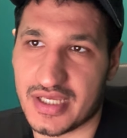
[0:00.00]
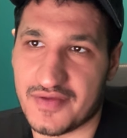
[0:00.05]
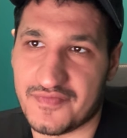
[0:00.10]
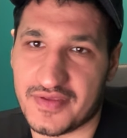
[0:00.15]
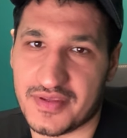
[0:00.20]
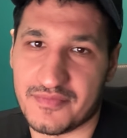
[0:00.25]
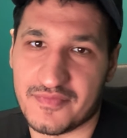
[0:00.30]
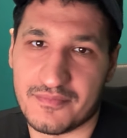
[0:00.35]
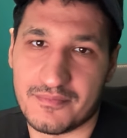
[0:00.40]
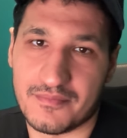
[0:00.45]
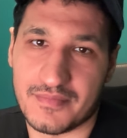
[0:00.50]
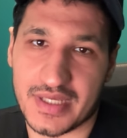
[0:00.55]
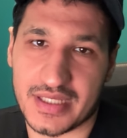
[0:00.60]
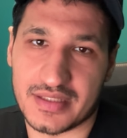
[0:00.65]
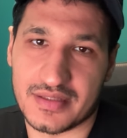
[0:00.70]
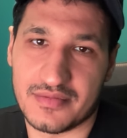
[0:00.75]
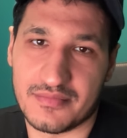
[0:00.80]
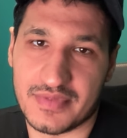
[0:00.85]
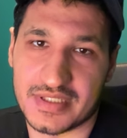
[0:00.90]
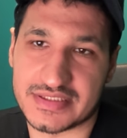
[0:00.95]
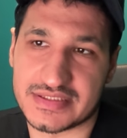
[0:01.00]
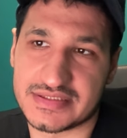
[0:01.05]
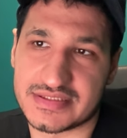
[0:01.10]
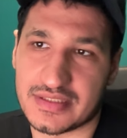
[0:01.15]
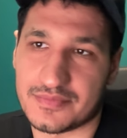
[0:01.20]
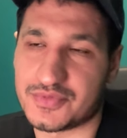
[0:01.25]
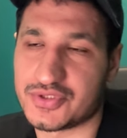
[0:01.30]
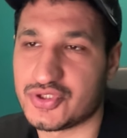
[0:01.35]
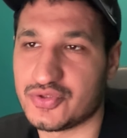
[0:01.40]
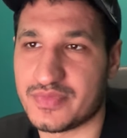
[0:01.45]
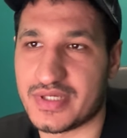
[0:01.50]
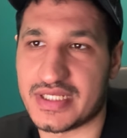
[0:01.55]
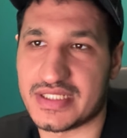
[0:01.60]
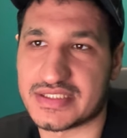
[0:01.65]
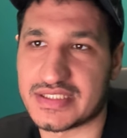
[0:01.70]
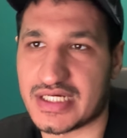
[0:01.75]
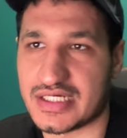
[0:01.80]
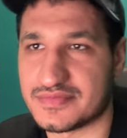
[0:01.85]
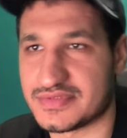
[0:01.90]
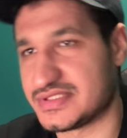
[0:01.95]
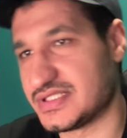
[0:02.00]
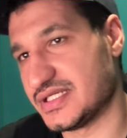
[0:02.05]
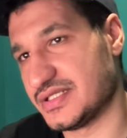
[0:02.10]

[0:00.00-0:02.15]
if he messes up too many times,